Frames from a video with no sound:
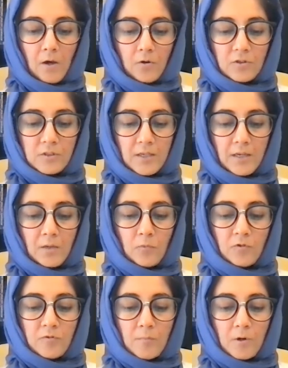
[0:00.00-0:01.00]
Hussein
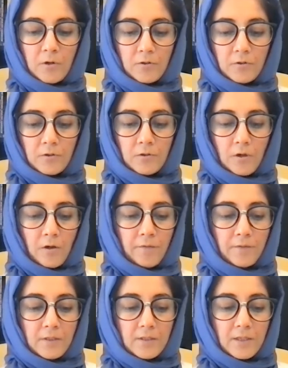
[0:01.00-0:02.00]
was martyred on
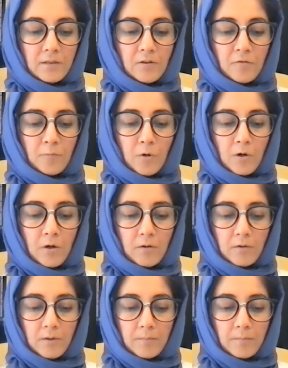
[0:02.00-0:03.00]
the 10th of
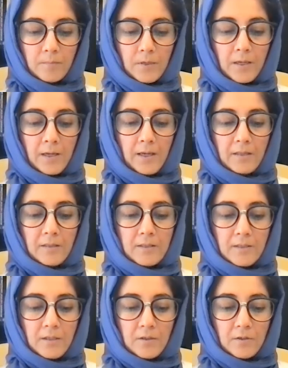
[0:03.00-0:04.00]
Muharram in the
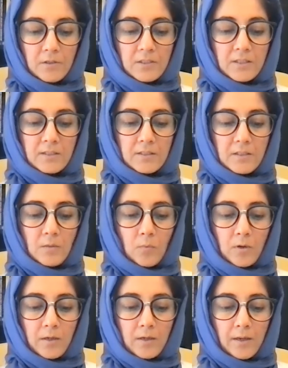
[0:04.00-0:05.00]
year
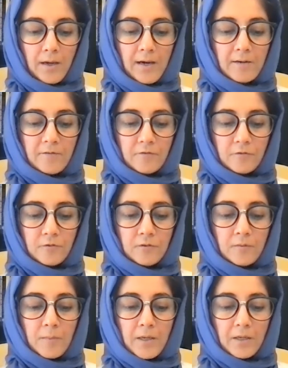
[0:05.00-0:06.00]
61 after
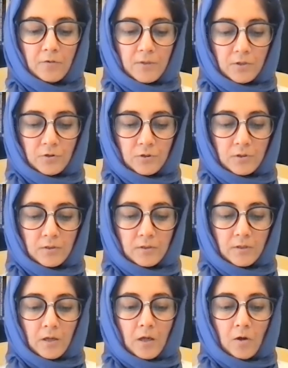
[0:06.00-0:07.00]
the migration,